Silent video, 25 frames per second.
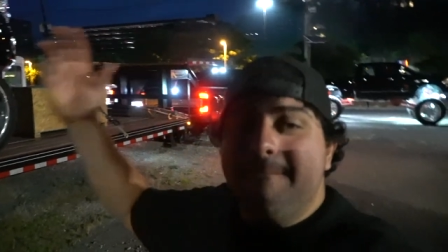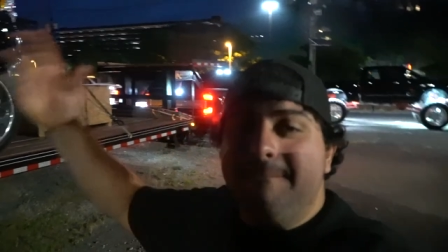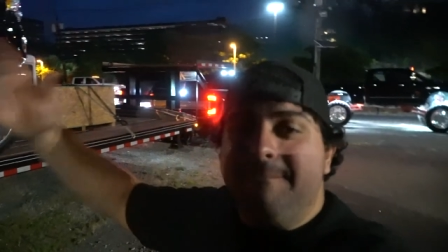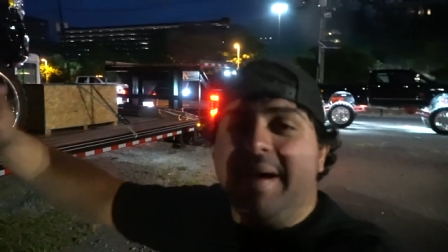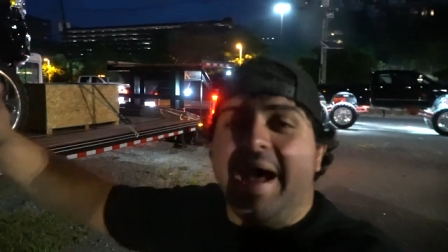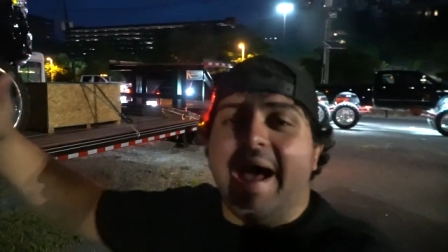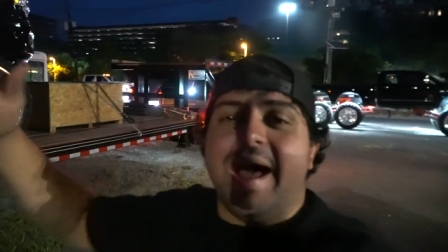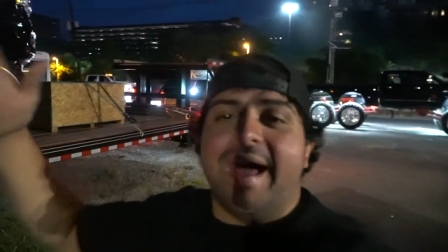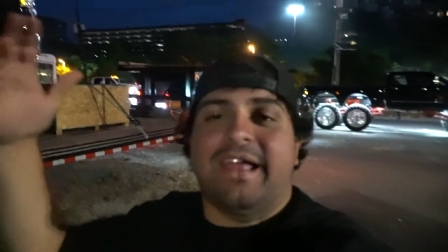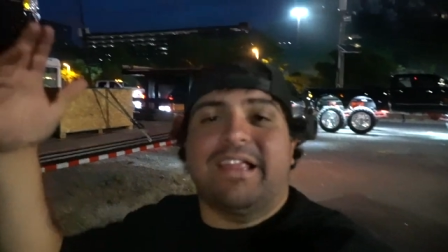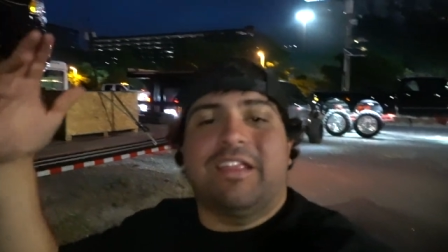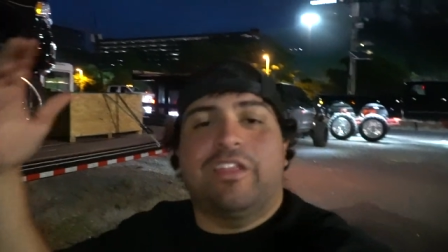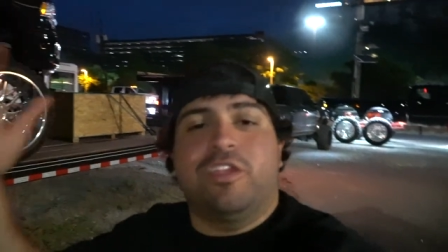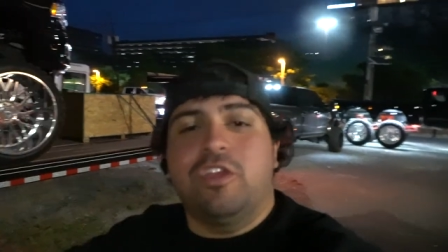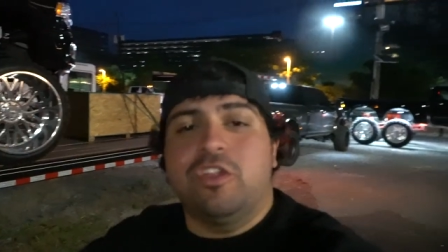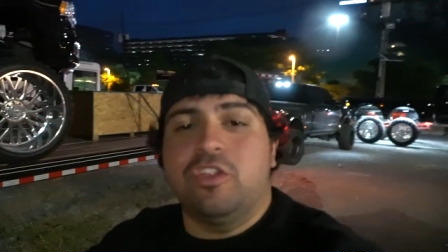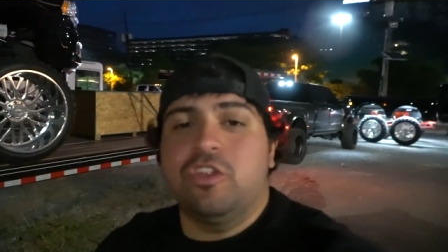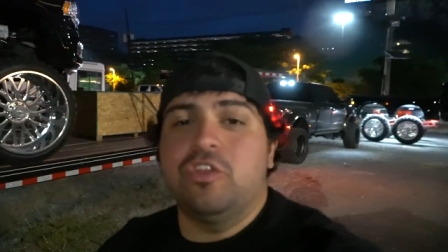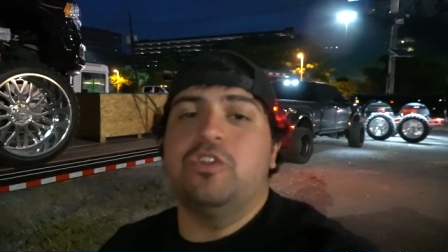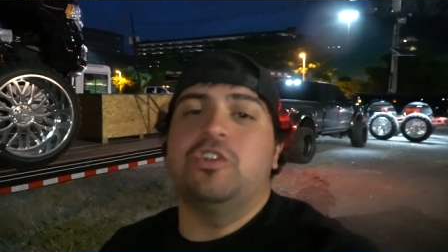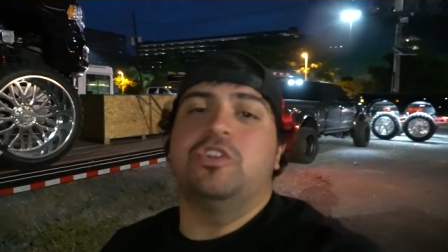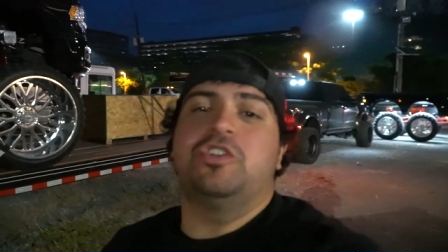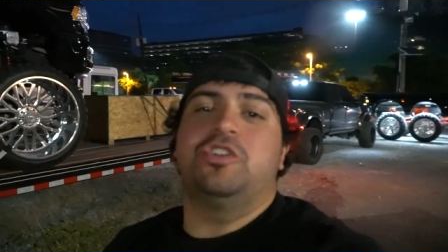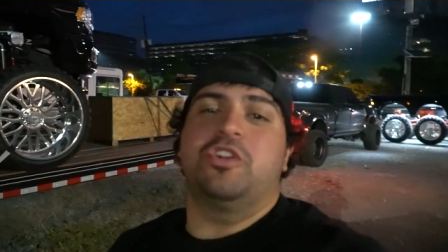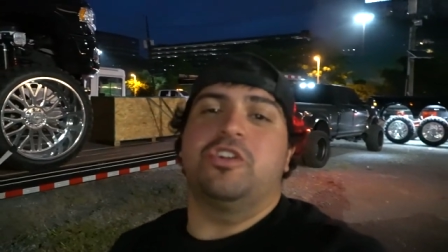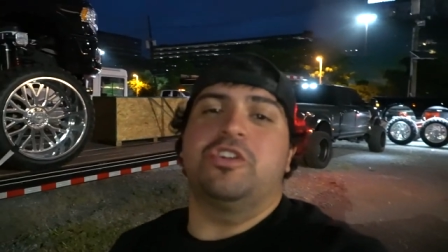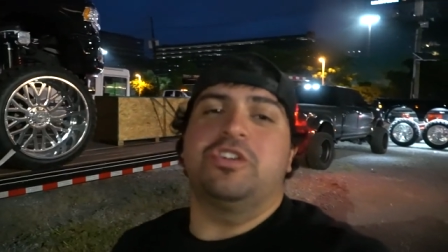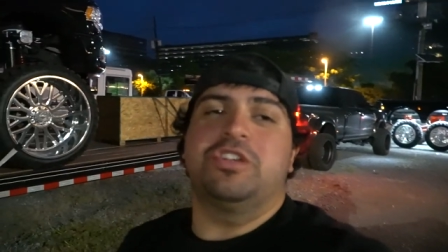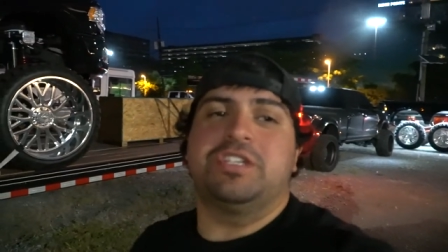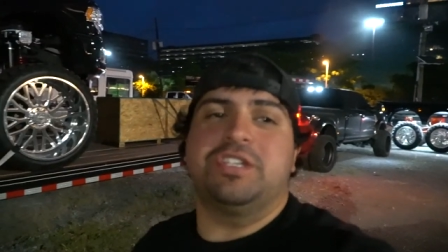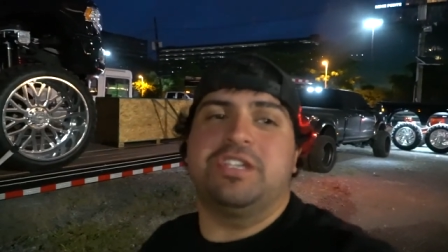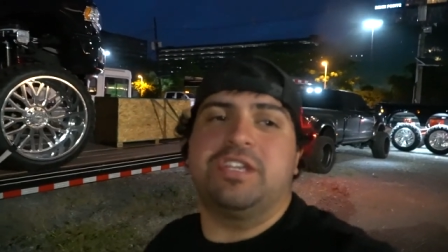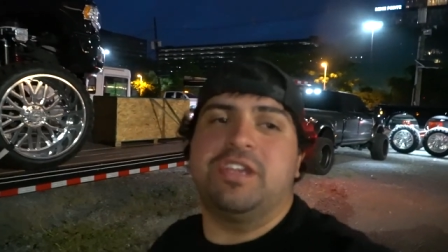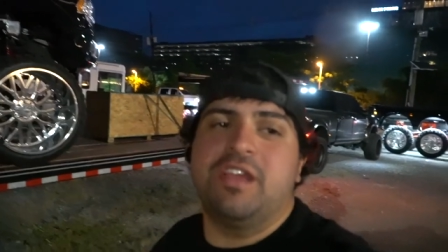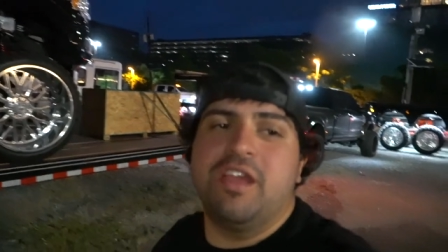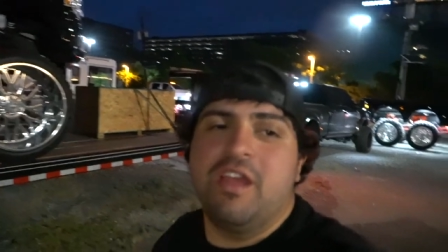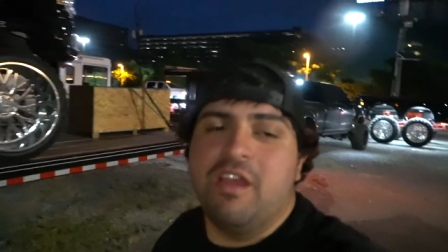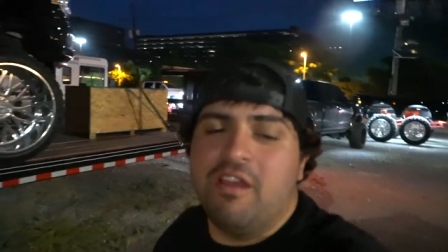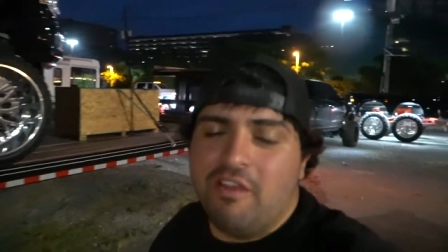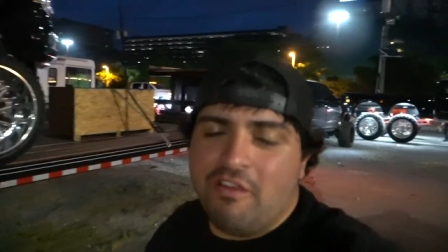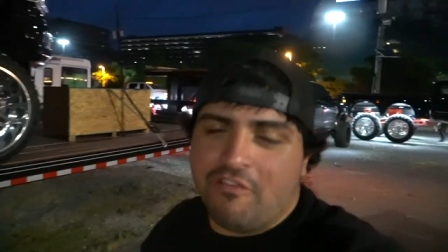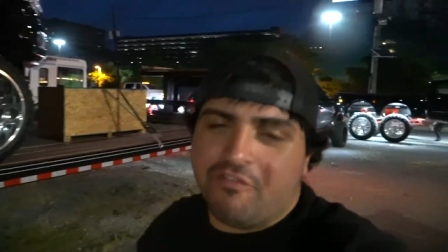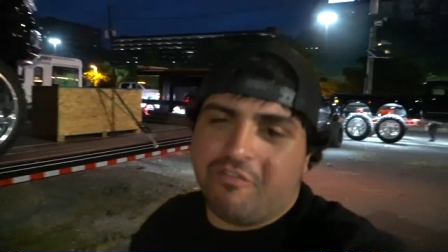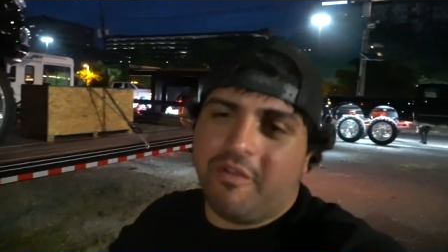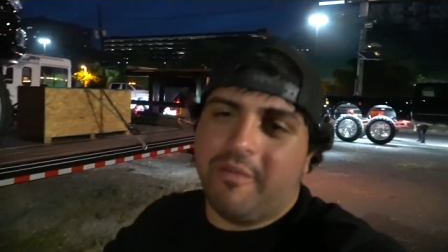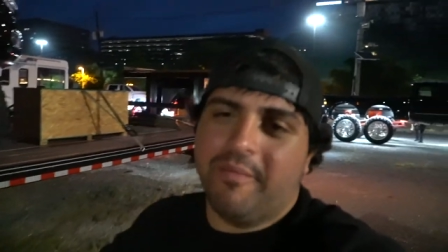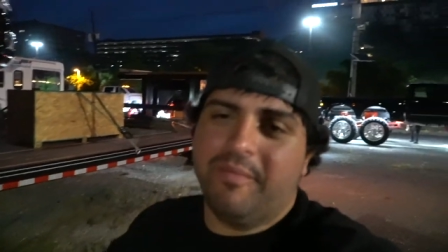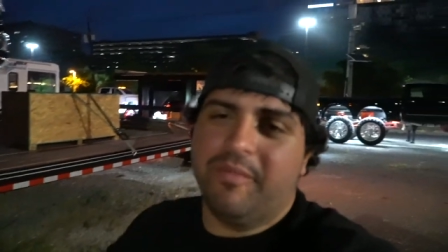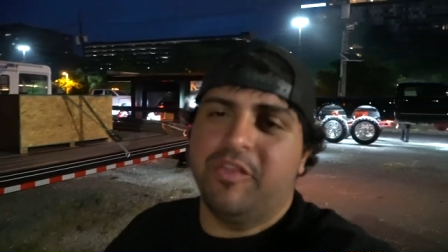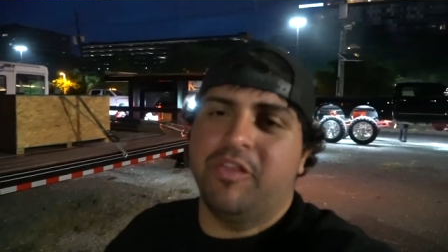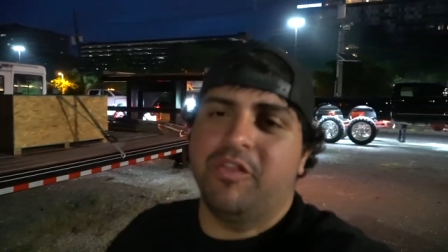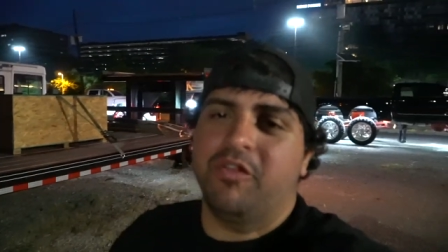back to New Jersey from New